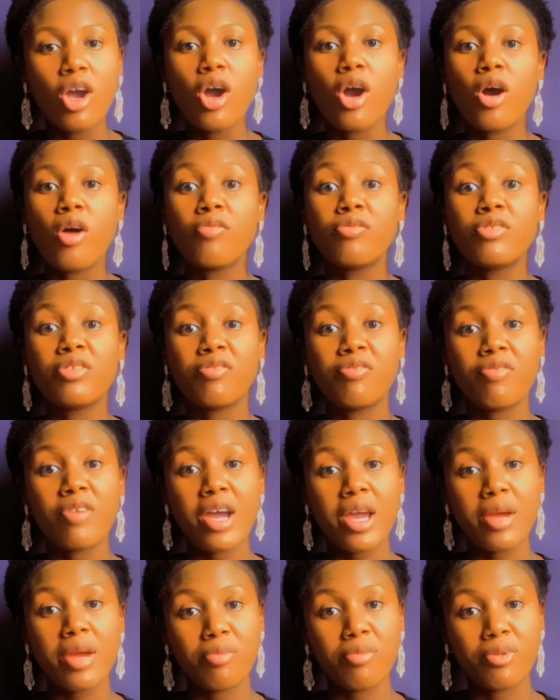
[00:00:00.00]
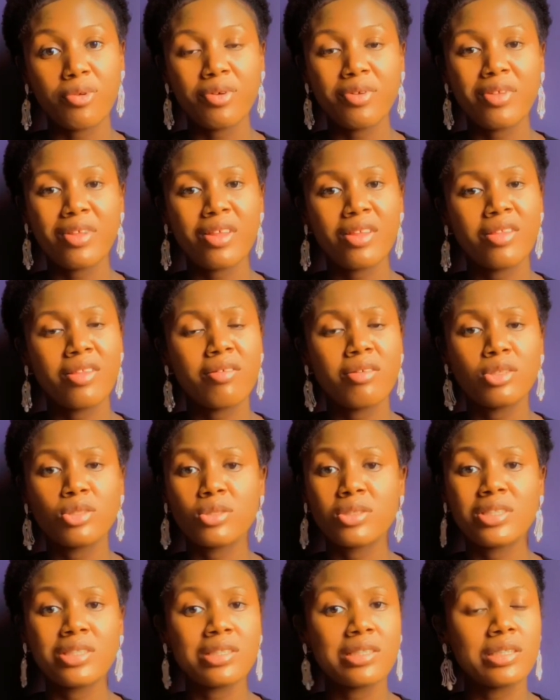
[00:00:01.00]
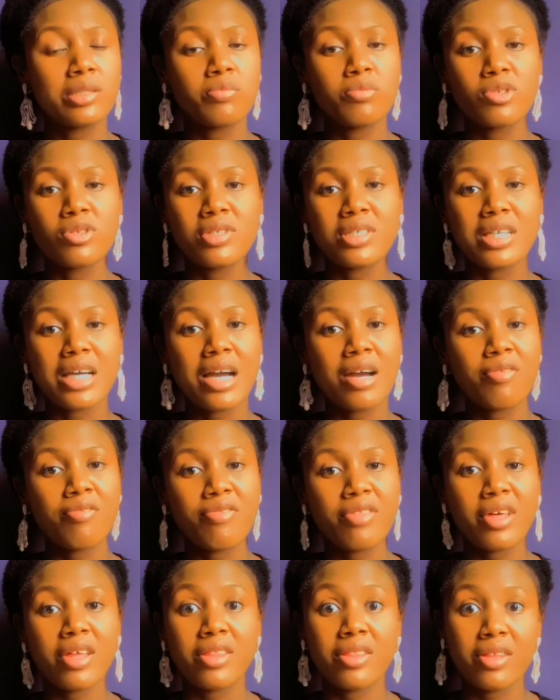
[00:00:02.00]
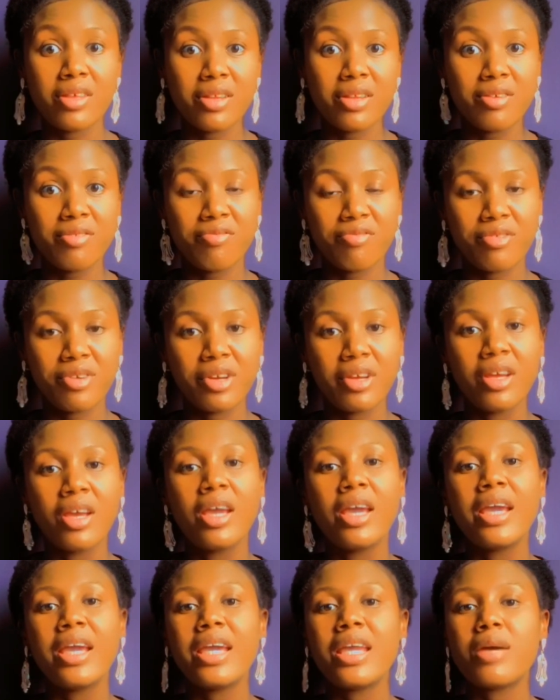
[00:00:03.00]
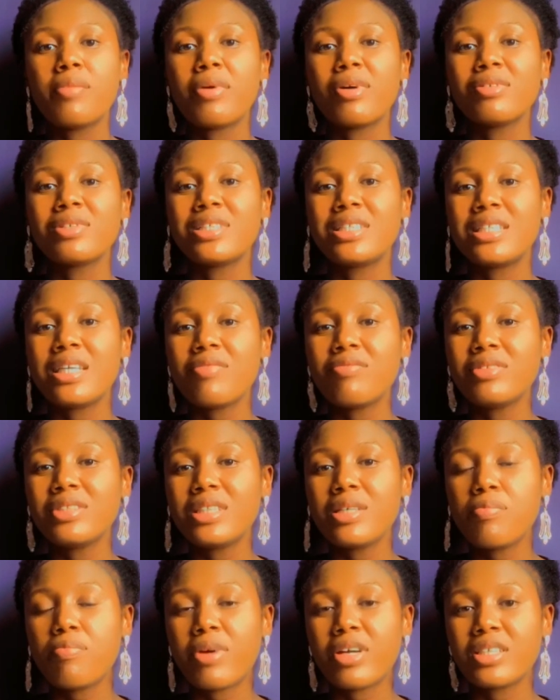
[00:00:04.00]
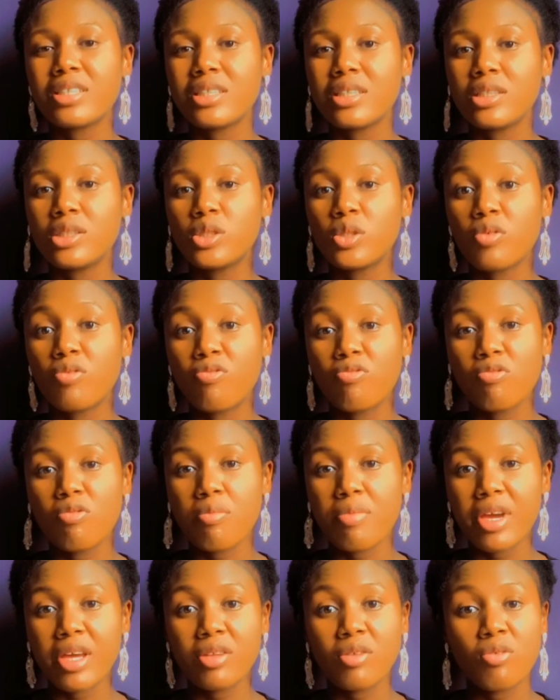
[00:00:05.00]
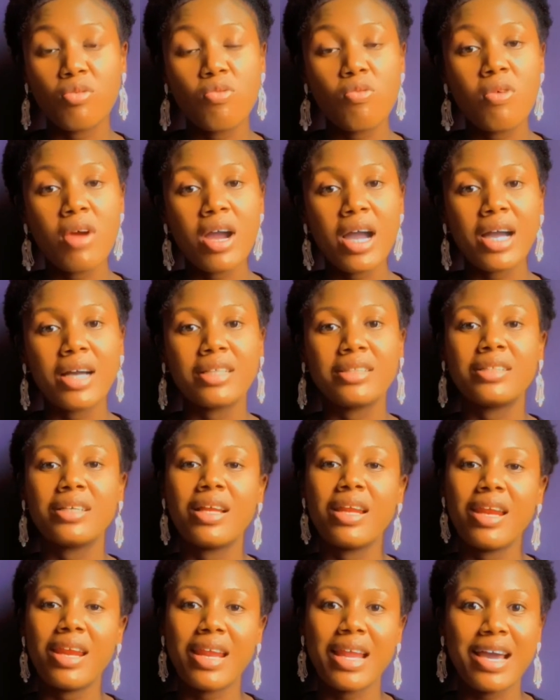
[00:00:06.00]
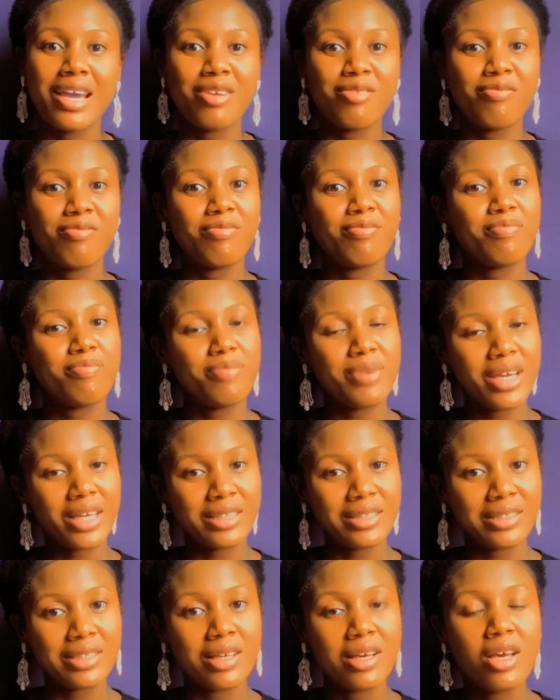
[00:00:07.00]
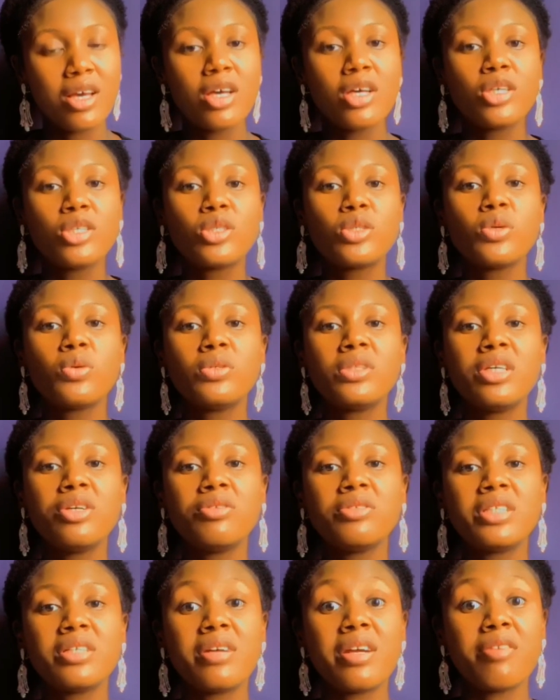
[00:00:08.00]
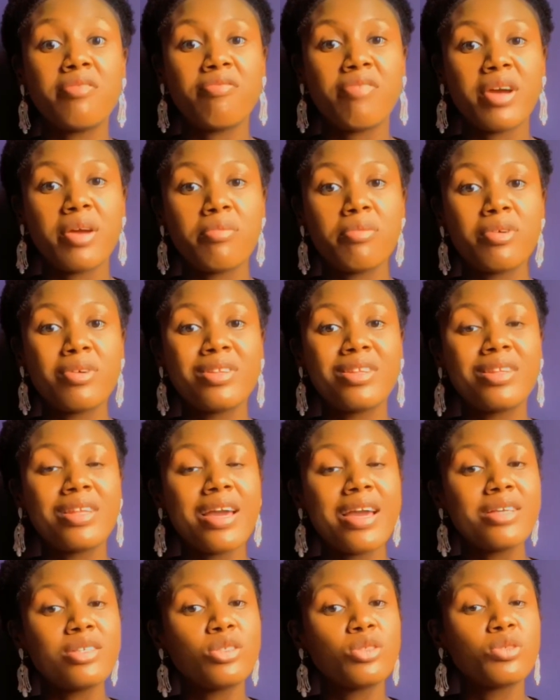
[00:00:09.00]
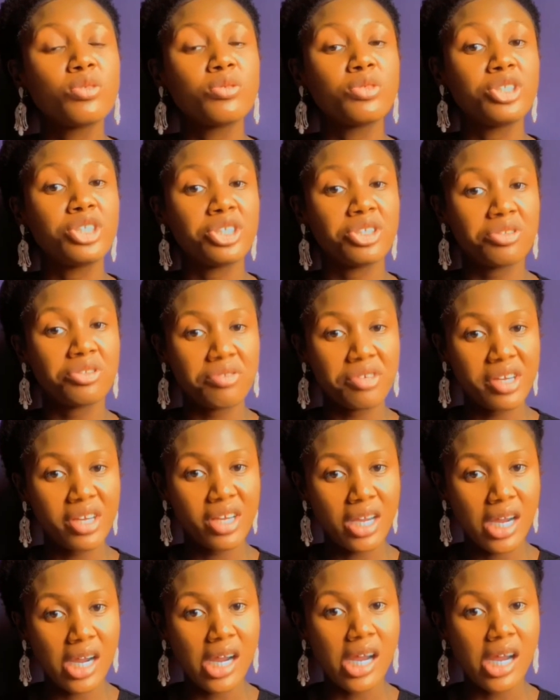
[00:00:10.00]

of the fibroid 3 to 6 months after delivery in about 70% of women who had live births. So the uterine fibroid tends to shrink